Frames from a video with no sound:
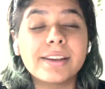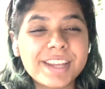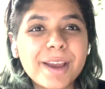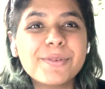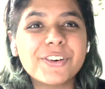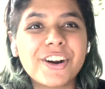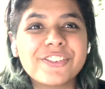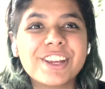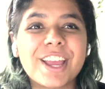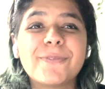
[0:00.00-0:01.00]

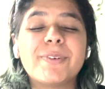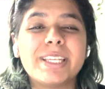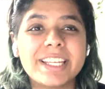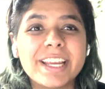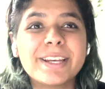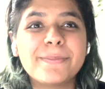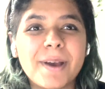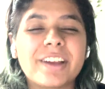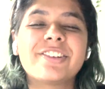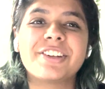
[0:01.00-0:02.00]
Typography can be dated
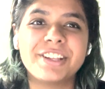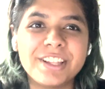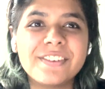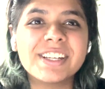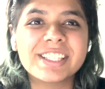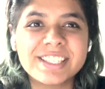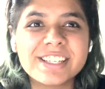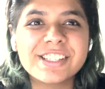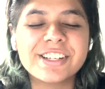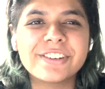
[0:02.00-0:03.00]
back to 11th
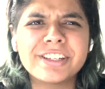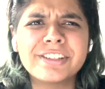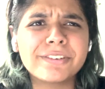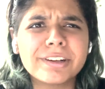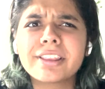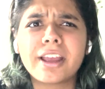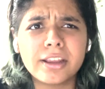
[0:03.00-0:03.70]
century during the